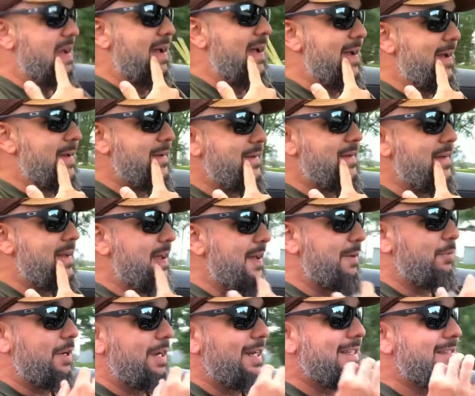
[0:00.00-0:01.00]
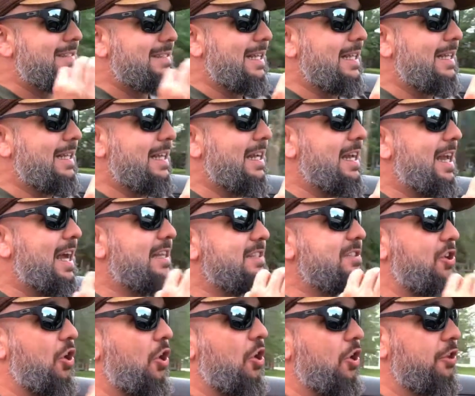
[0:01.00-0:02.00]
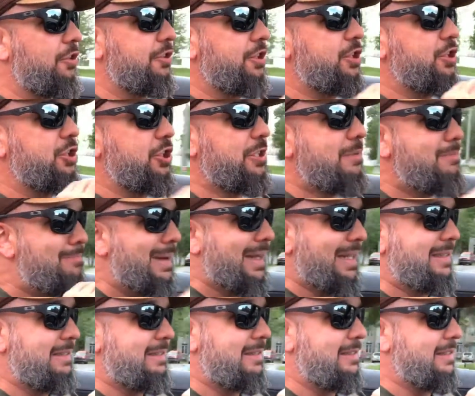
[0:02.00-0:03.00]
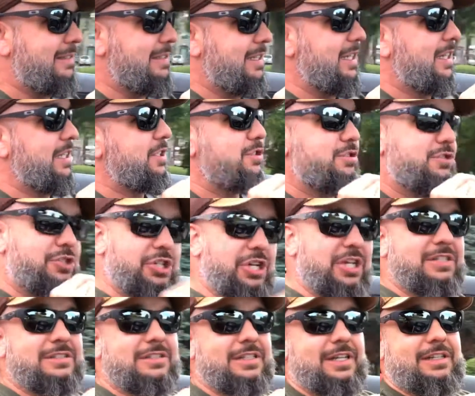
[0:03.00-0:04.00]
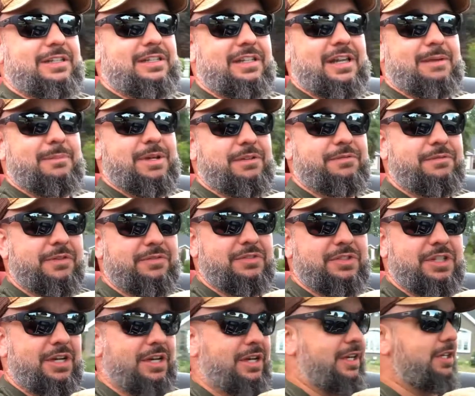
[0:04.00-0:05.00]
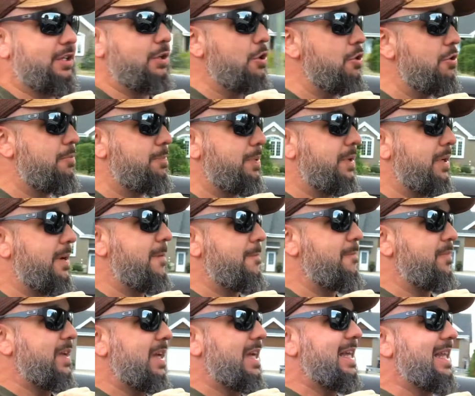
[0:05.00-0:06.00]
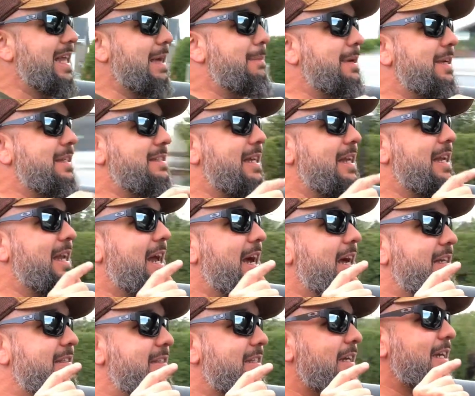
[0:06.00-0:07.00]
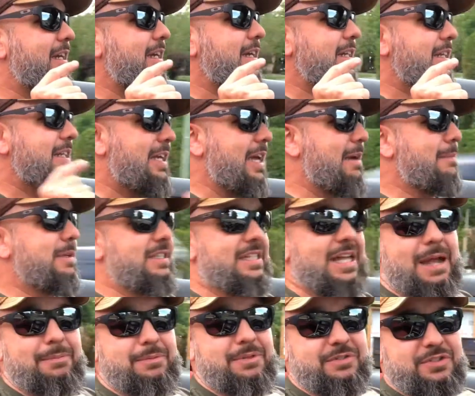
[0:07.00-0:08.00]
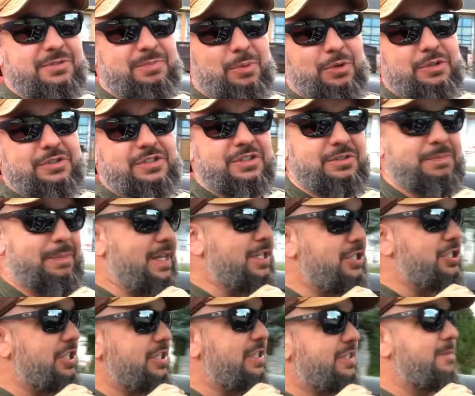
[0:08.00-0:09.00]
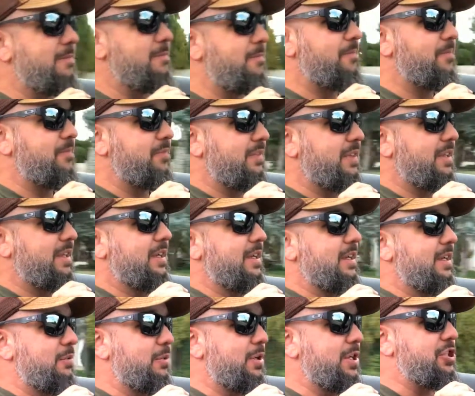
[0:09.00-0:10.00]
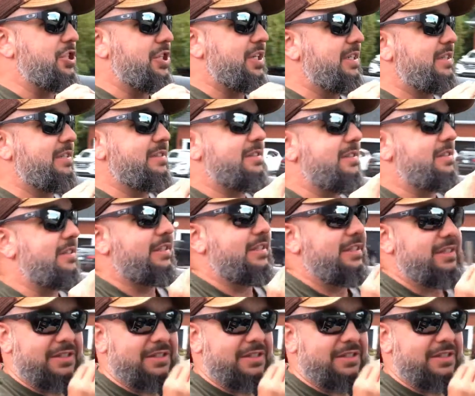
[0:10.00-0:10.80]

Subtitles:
And when I say that it has all the good bits, just like the M850i Coupe, that means that it has the M Adaptive Sport Suspension, which is,